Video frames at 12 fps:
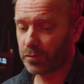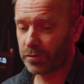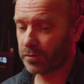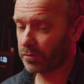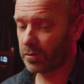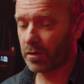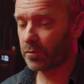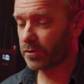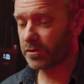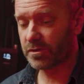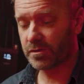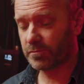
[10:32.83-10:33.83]
you're
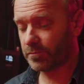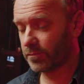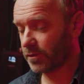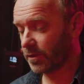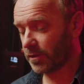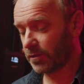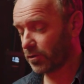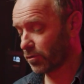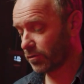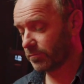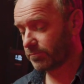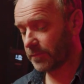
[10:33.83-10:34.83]
always going to
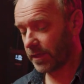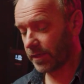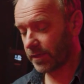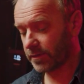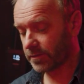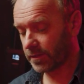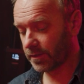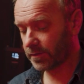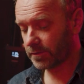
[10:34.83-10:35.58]
learn. And